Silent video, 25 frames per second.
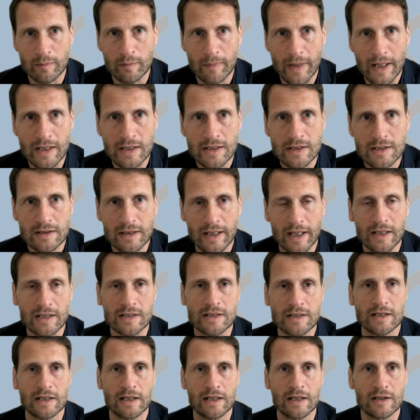it meant
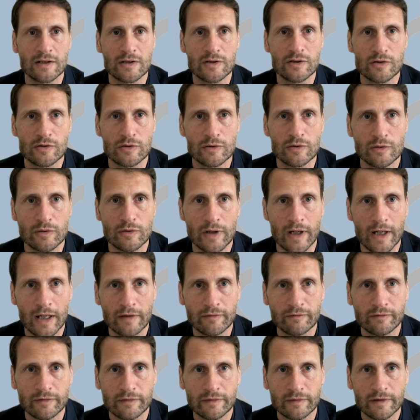actually to
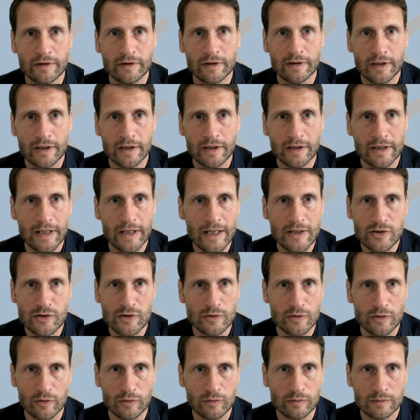have a
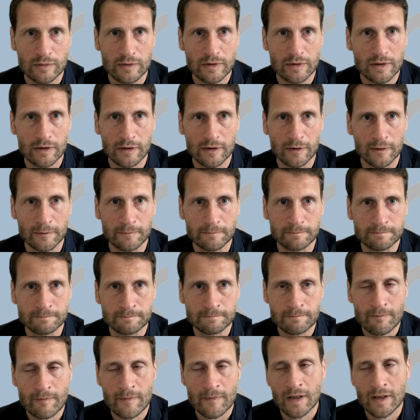national
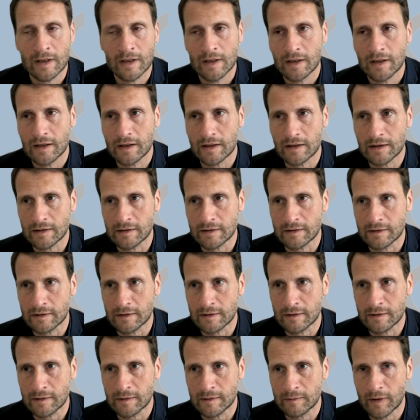
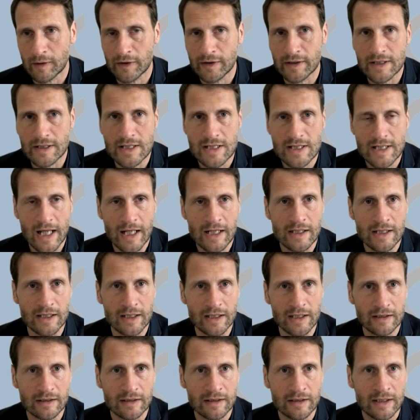
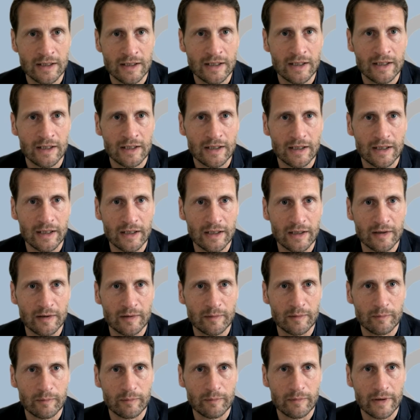understanding.
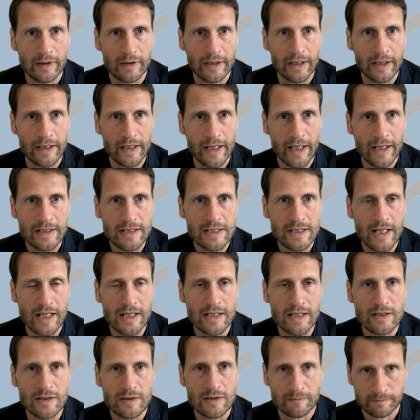In that
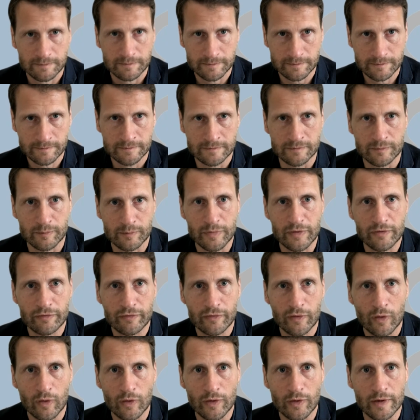sense,
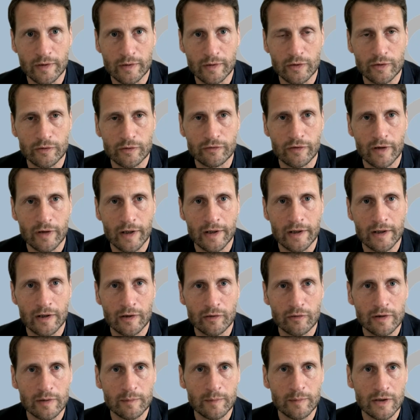before the Good Friday
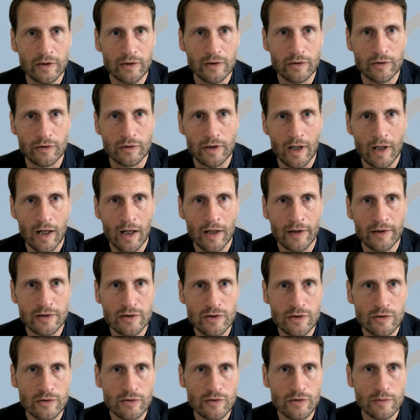Agreement, you could either
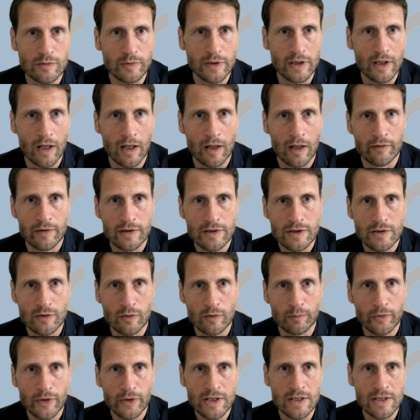choose to be Irish
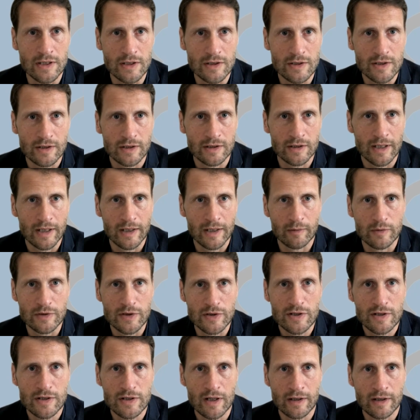or British, and they were
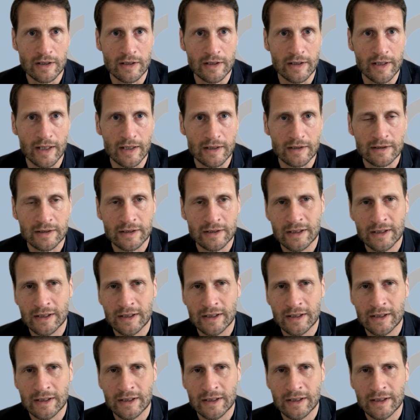stuck in that